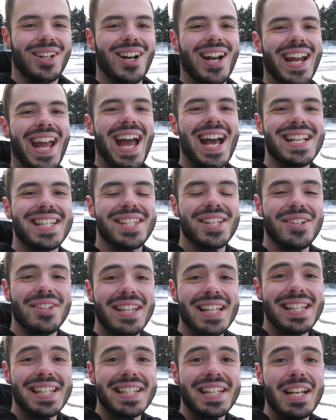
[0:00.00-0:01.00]
Alright guys, so
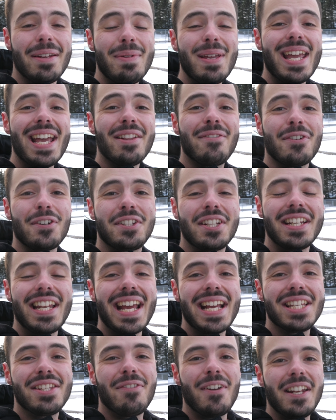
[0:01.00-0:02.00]
this is going to be it for
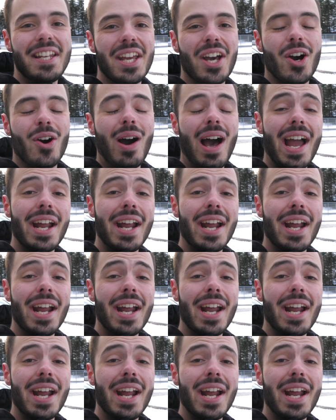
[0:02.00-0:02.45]
today's video.